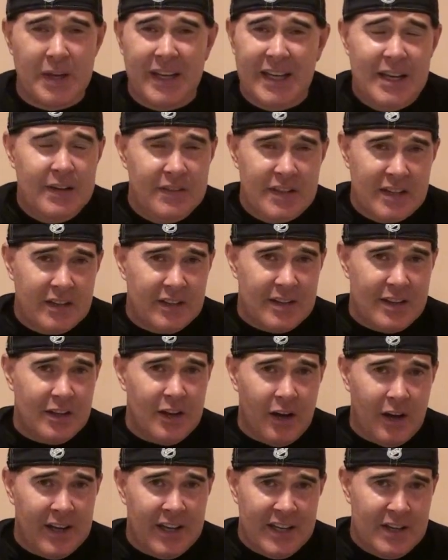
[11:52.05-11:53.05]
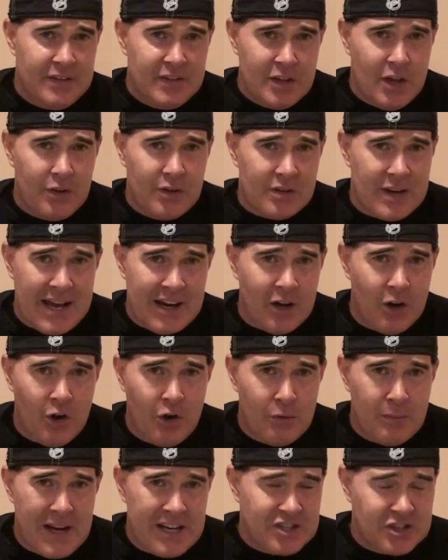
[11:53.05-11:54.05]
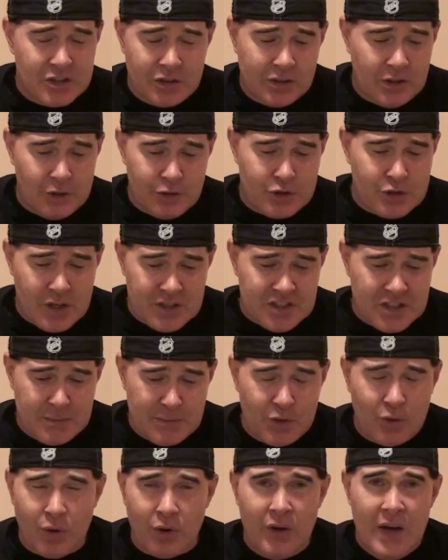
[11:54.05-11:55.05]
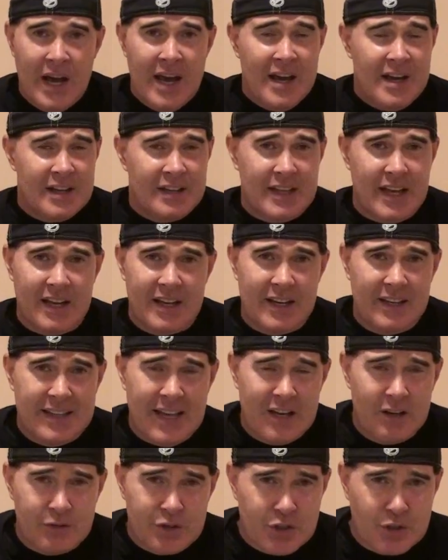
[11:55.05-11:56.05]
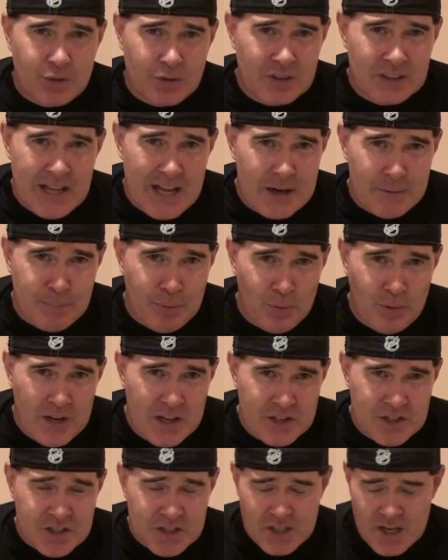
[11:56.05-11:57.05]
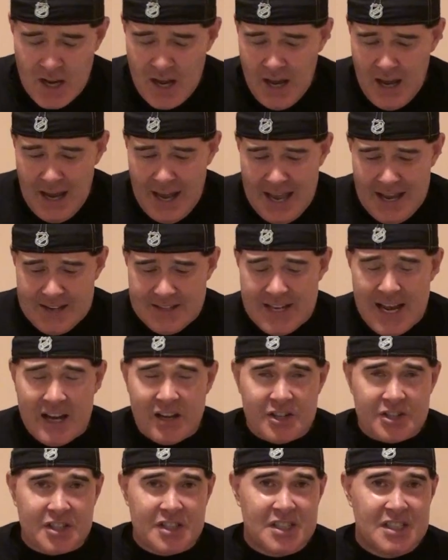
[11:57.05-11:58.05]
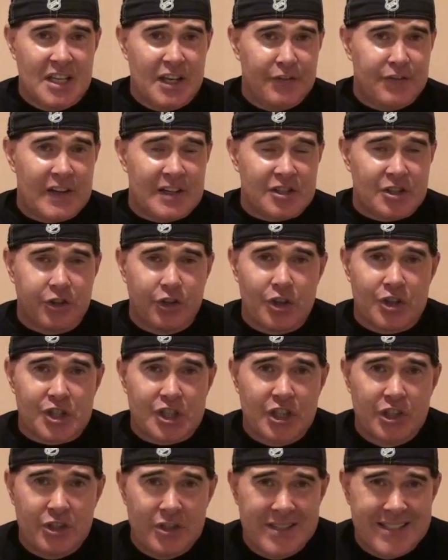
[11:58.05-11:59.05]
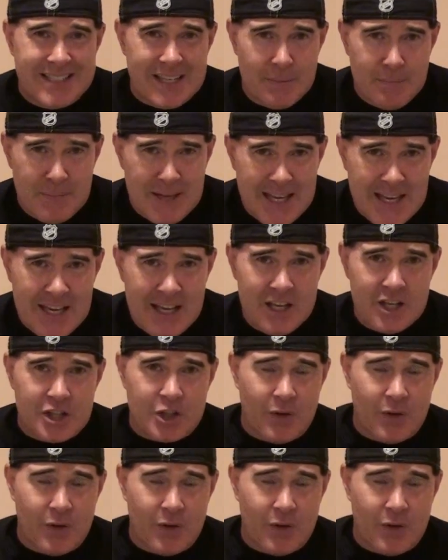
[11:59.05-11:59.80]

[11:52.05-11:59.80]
even uh, even though they're at home, I still don't trust them at all. They they don't score a lot of points, and Dallas's defense looks good to me.